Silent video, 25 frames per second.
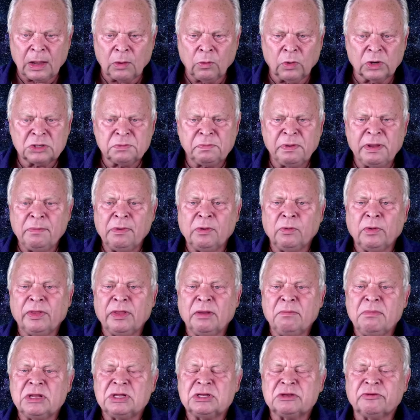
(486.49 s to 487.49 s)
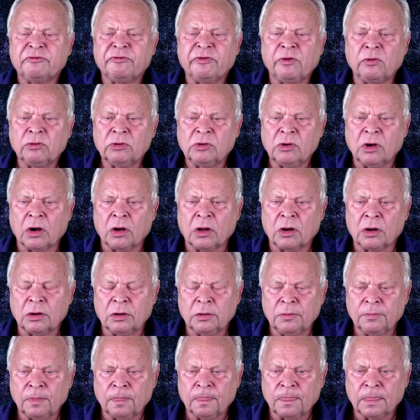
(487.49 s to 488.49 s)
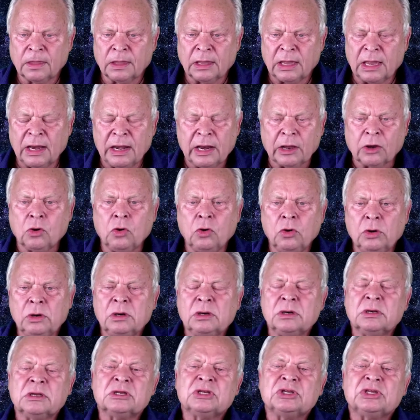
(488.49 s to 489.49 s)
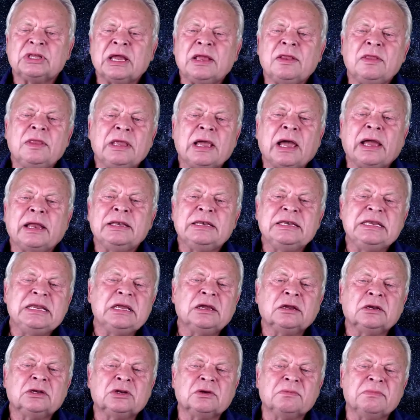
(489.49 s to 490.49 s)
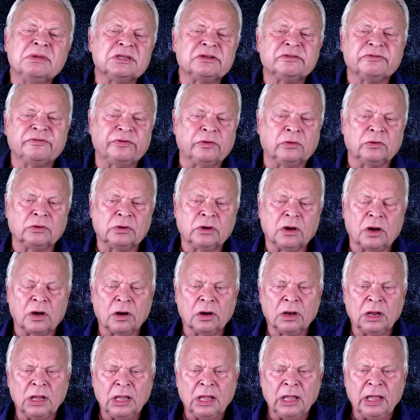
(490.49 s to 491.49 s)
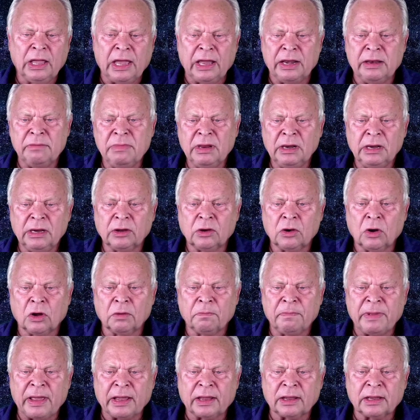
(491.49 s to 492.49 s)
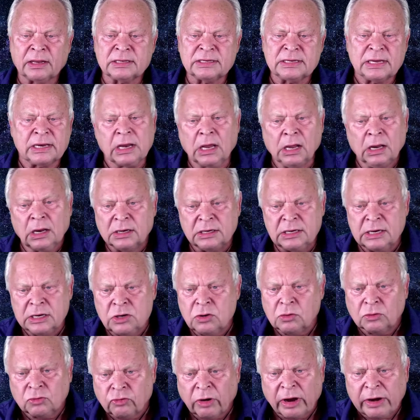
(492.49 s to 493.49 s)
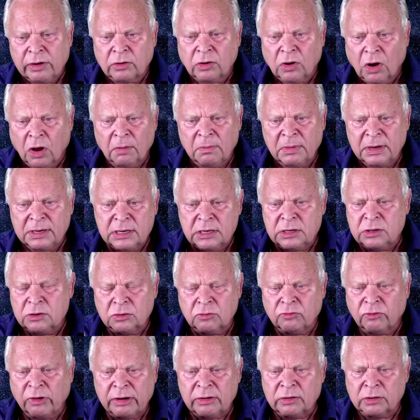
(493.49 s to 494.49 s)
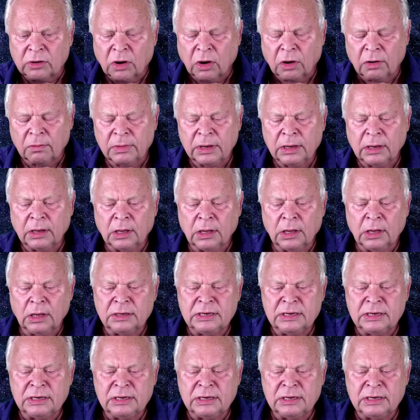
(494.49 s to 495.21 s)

I watched people when they missed a phone call, and I couldn't stand the idea to miss a phone call, and immediately called back and said, did you try to call me? Did you try to call me?